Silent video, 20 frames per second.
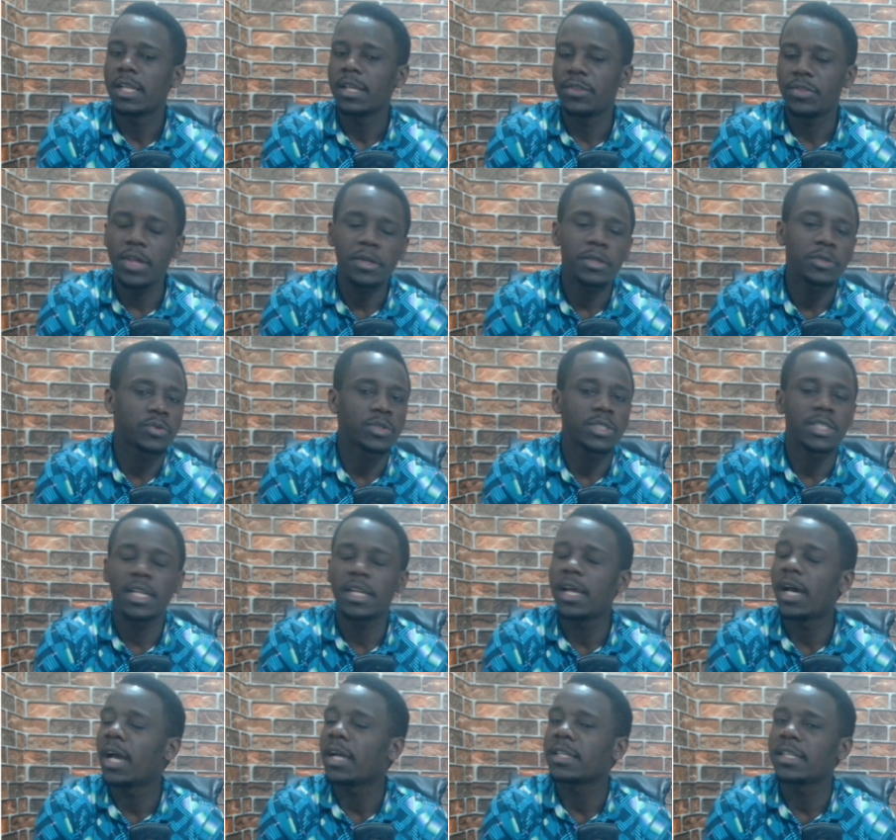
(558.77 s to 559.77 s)
That is not
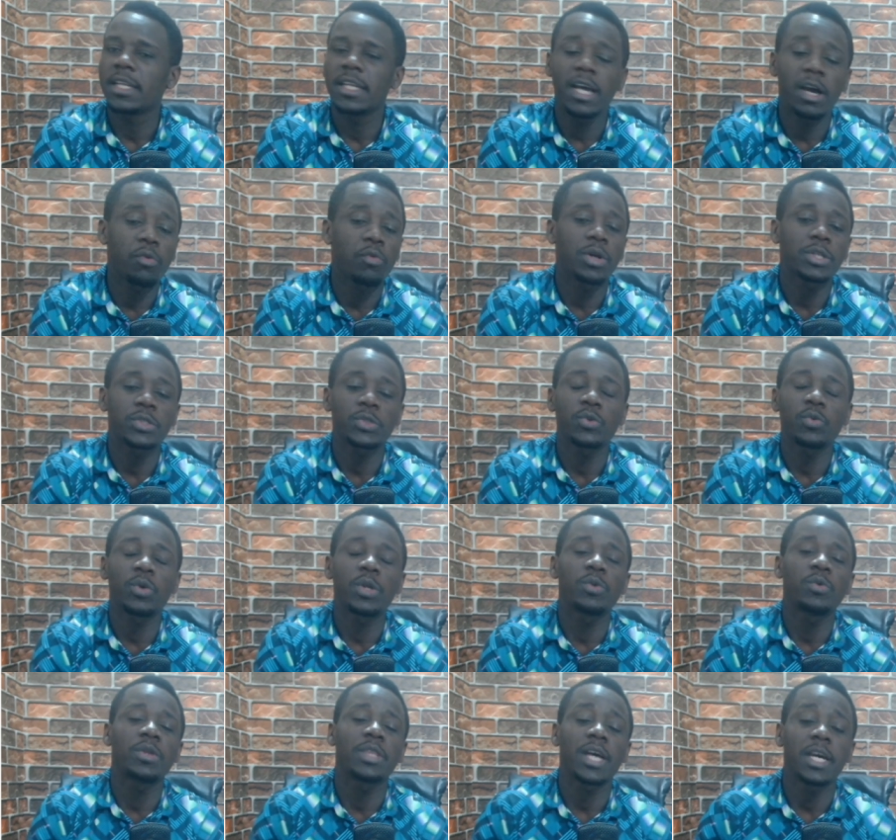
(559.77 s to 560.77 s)
Ten Hag. Ten Hag wants to
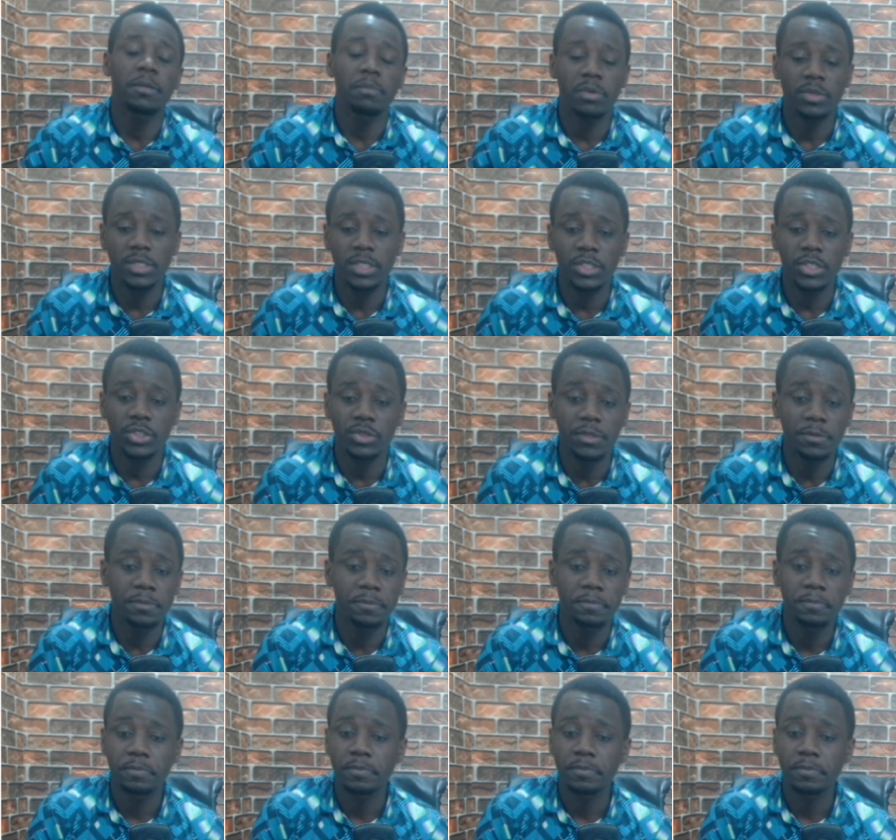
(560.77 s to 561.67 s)
win with high possession,